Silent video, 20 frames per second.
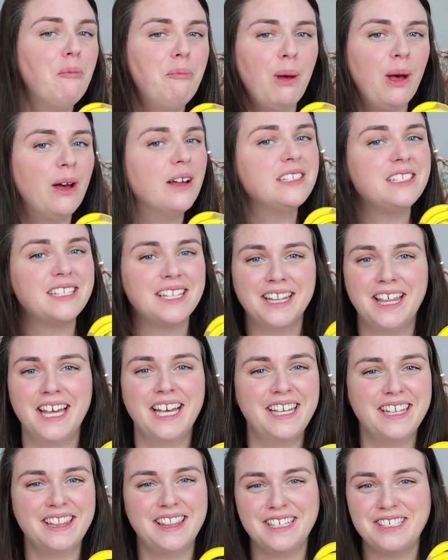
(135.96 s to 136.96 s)
but
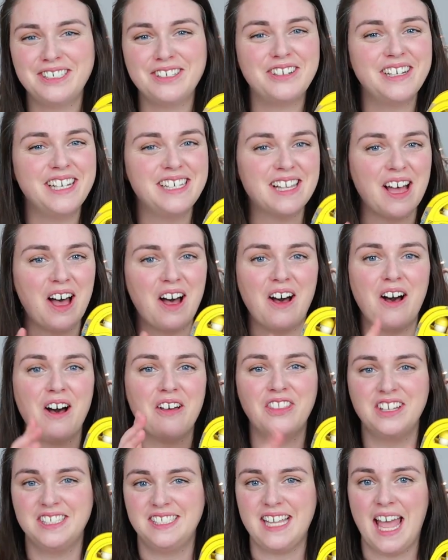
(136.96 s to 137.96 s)
the toys
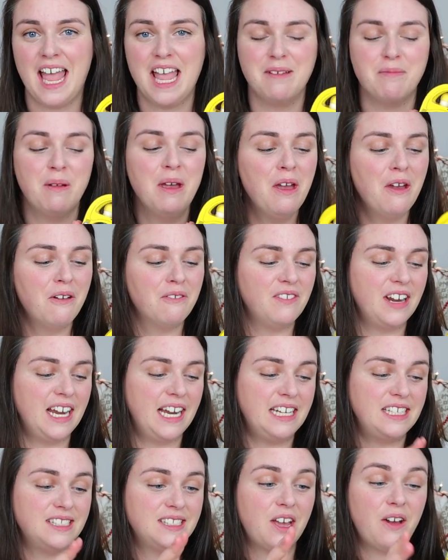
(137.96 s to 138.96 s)
are the same
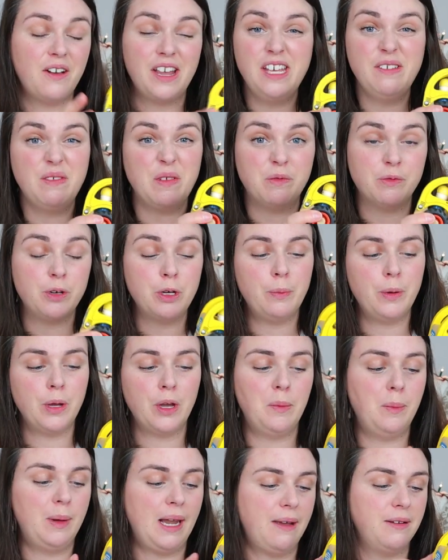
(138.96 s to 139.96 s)
really. So even
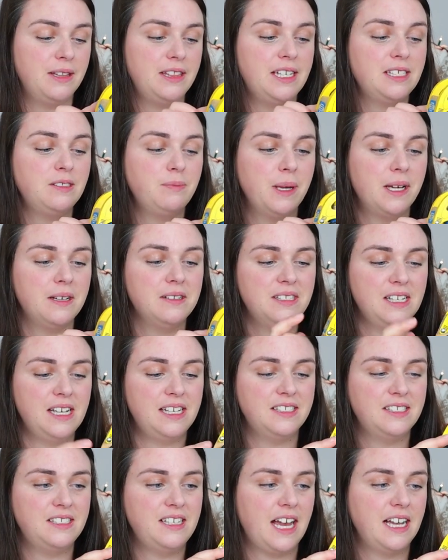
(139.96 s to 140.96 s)
Rupert could play with this because
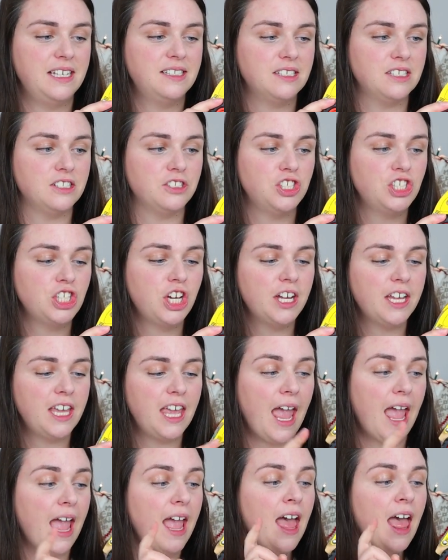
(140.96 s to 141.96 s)
it's nice and
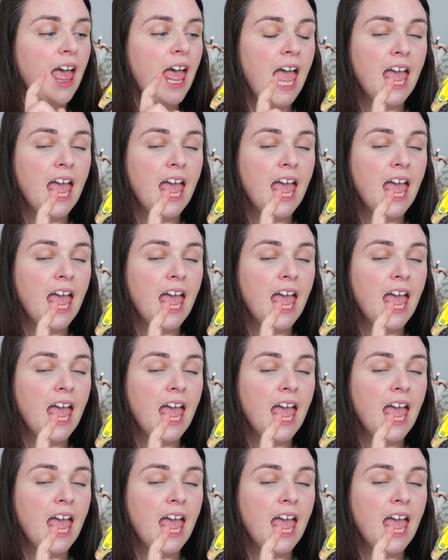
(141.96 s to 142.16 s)
chunky.